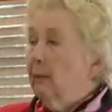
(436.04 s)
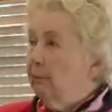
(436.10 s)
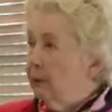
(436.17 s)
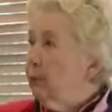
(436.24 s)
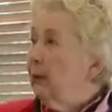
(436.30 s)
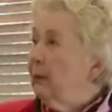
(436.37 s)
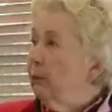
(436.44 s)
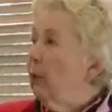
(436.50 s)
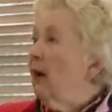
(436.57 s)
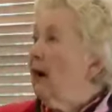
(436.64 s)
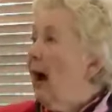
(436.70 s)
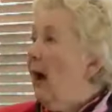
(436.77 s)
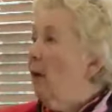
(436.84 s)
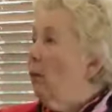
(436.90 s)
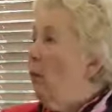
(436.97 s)
between where
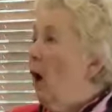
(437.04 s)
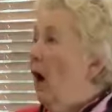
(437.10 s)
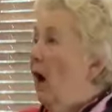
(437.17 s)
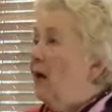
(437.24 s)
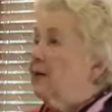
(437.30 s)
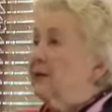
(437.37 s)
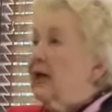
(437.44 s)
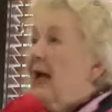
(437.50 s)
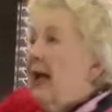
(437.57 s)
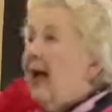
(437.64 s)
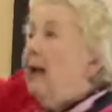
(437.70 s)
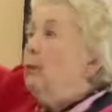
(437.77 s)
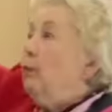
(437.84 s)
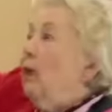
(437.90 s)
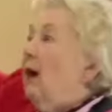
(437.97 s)
I was
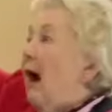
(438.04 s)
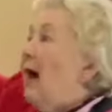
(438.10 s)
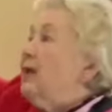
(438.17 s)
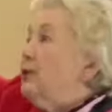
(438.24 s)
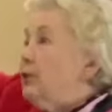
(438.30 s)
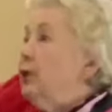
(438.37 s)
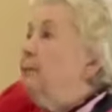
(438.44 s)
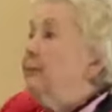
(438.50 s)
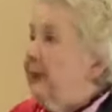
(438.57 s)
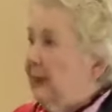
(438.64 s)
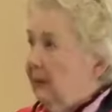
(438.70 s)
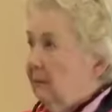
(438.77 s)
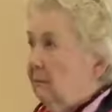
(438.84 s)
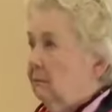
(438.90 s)
and where I should be.